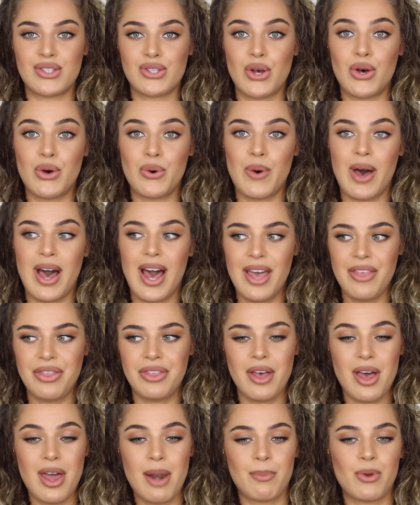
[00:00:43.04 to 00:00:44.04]
So I
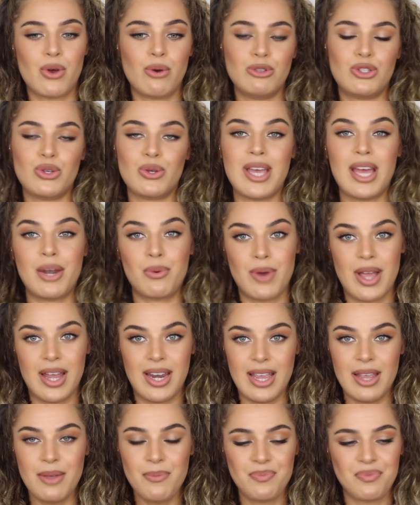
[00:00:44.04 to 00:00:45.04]
thought I'm going to get
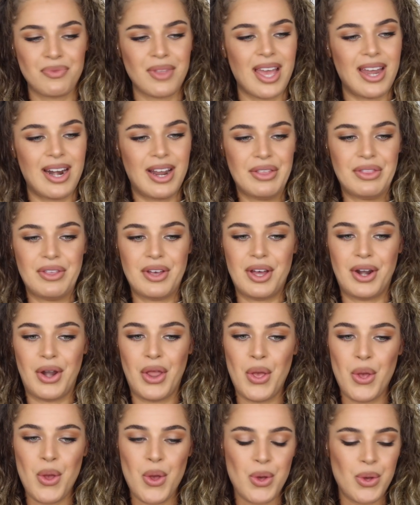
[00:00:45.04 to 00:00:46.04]
ready and I
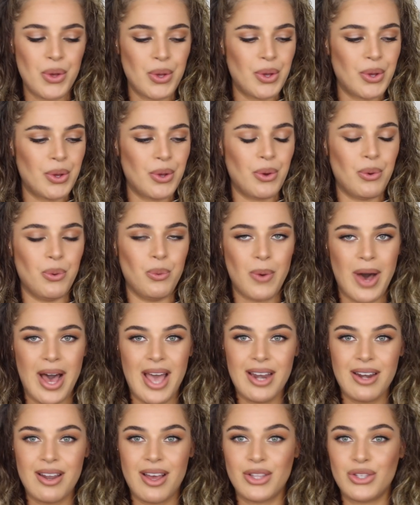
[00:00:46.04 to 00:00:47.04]
thought,
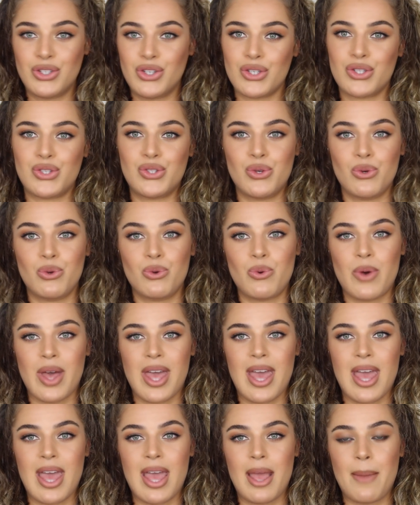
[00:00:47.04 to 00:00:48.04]
why not just do
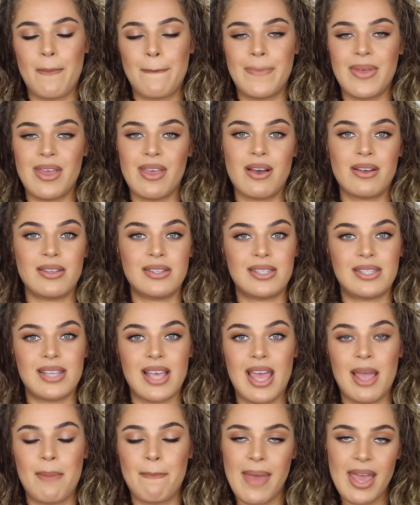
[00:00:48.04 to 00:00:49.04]
a
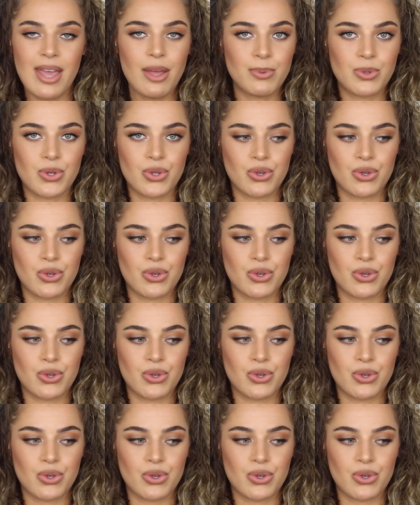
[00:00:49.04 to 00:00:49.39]
Beyonce makeup